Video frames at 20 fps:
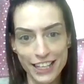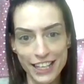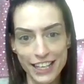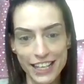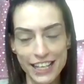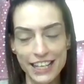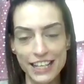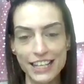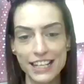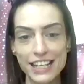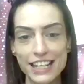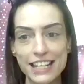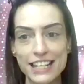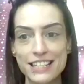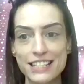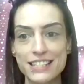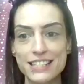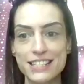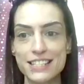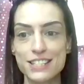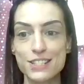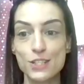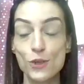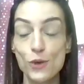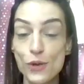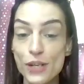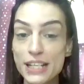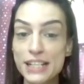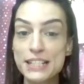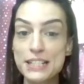It is
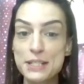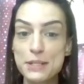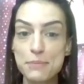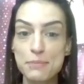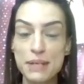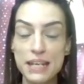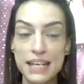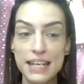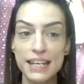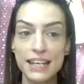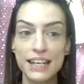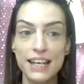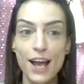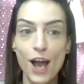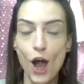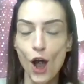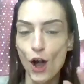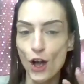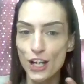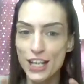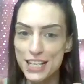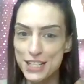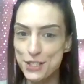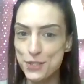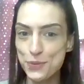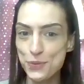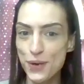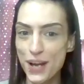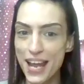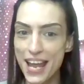going to be on
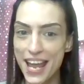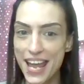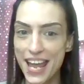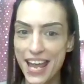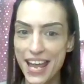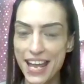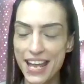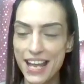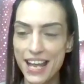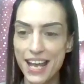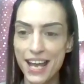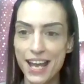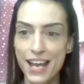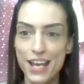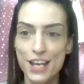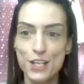its way